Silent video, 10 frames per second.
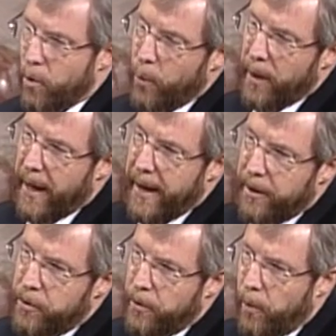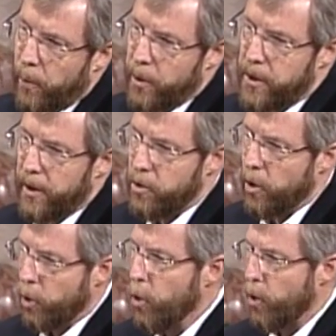the reliance, you know, when we say is it
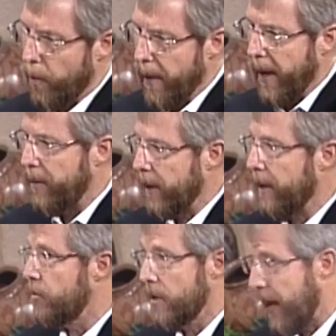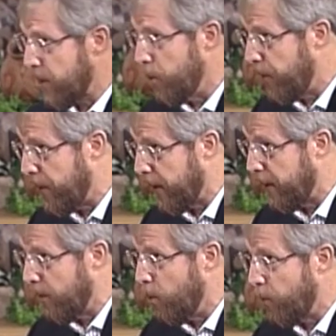a good or a bad thing, it's not a good
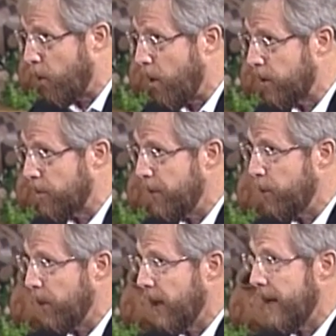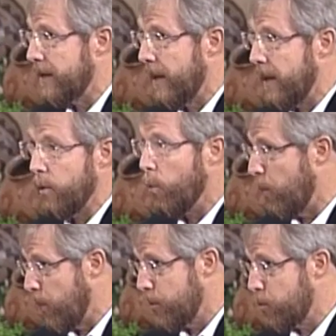thing overall to be reliant on any one
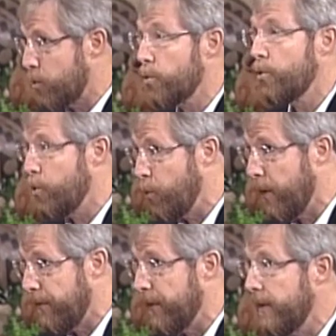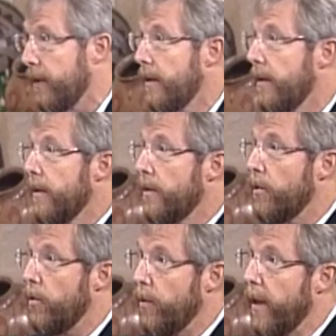resource or two even
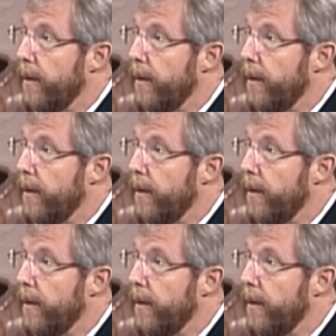to do that.